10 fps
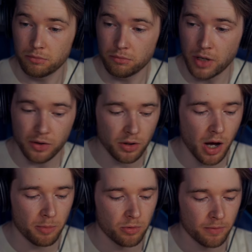Hit the
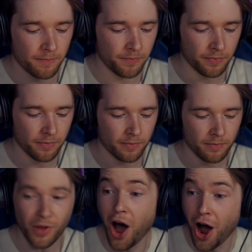double.
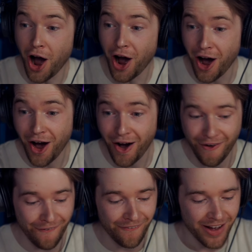
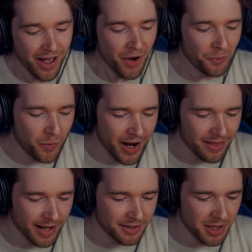Oh, wait,
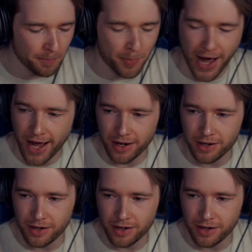that's at the back.